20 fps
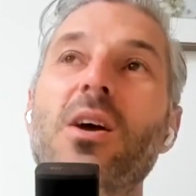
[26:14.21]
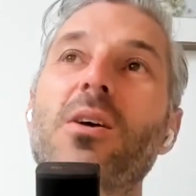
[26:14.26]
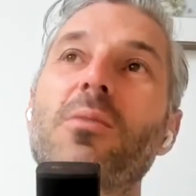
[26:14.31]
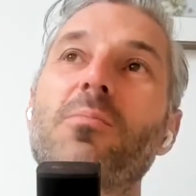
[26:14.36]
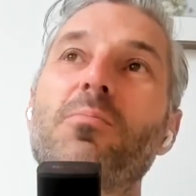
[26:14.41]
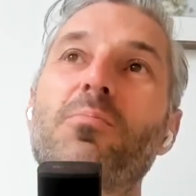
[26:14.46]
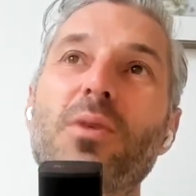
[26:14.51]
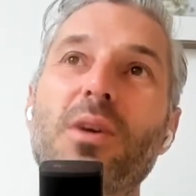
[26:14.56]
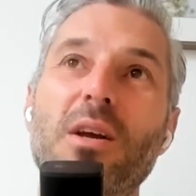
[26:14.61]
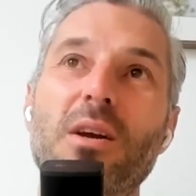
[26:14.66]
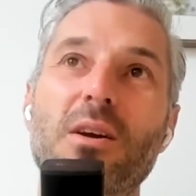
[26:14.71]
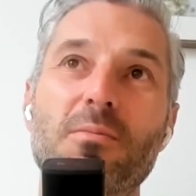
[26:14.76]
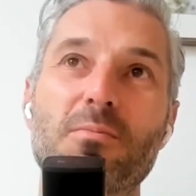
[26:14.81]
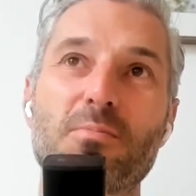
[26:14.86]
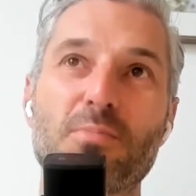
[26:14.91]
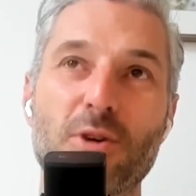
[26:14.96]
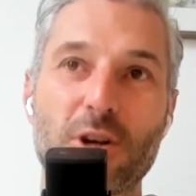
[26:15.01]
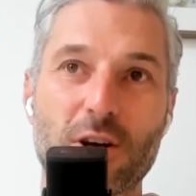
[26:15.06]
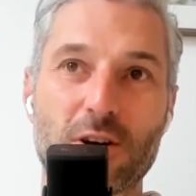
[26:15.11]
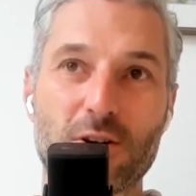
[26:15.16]
pretty
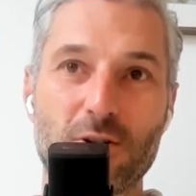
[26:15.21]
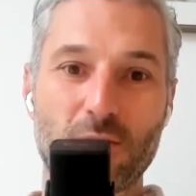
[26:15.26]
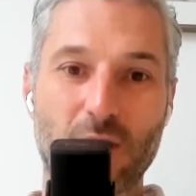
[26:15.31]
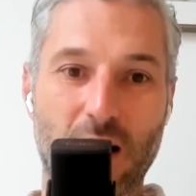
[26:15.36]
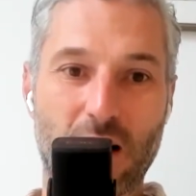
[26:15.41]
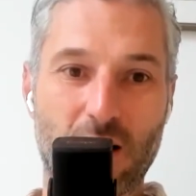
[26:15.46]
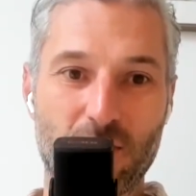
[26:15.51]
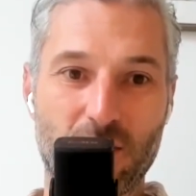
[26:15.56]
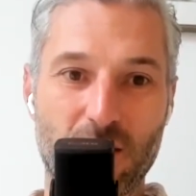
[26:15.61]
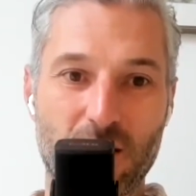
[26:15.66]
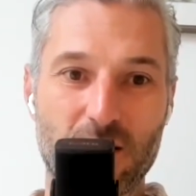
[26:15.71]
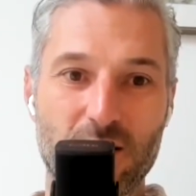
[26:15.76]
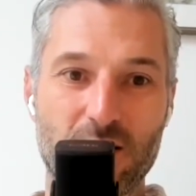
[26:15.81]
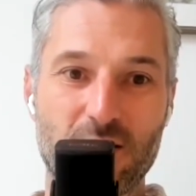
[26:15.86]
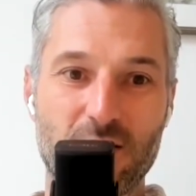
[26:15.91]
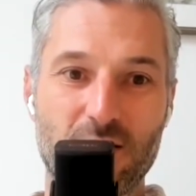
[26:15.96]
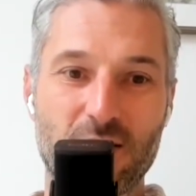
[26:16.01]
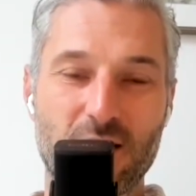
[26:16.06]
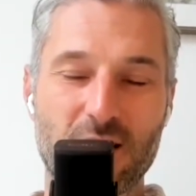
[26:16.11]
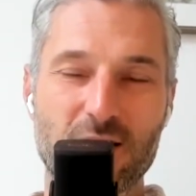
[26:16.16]
cool how they
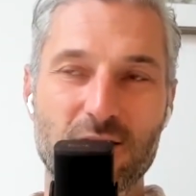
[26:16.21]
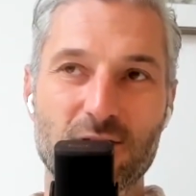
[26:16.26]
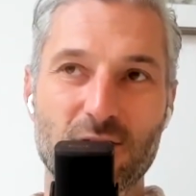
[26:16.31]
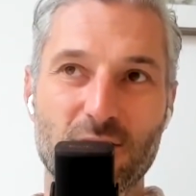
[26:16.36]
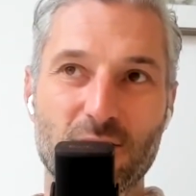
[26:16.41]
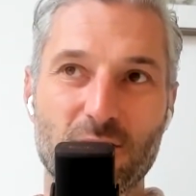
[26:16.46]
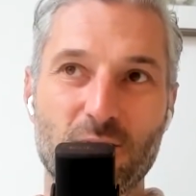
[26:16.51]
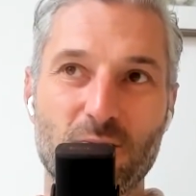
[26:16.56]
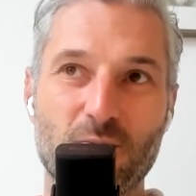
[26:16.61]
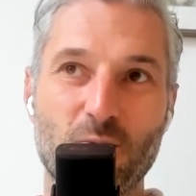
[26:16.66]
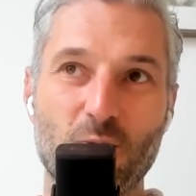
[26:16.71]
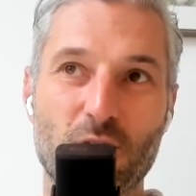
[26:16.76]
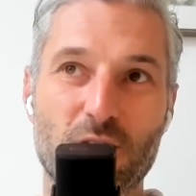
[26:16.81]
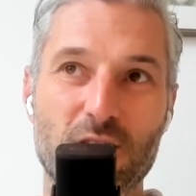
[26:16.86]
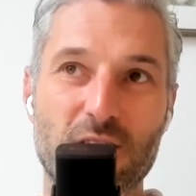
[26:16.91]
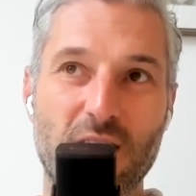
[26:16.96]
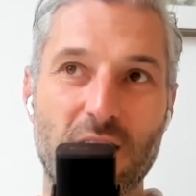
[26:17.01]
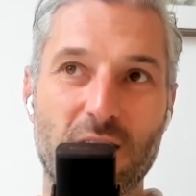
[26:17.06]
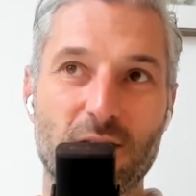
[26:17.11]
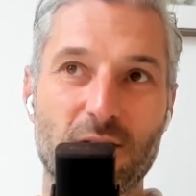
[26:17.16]
sort of
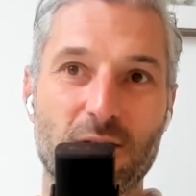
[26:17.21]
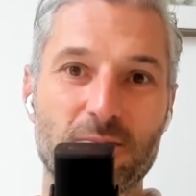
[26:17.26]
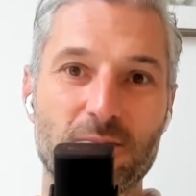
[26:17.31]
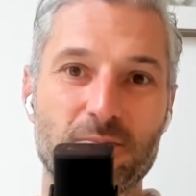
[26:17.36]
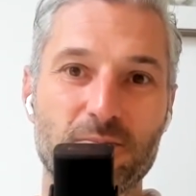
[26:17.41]
worked out.